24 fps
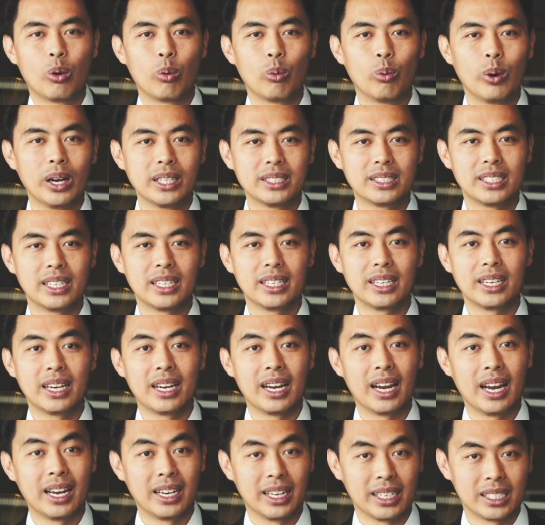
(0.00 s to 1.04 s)
renting
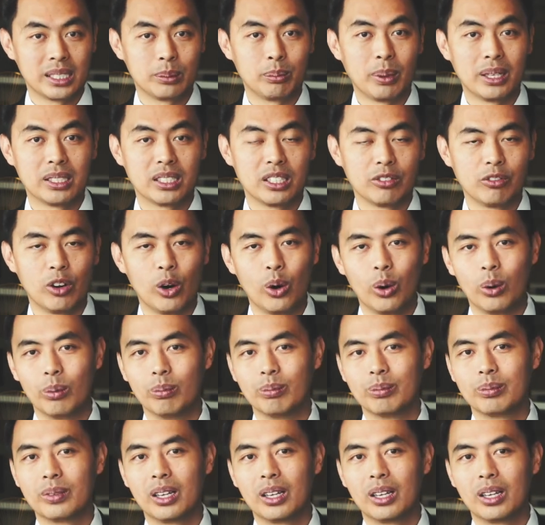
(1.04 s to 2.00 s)
an expensive home.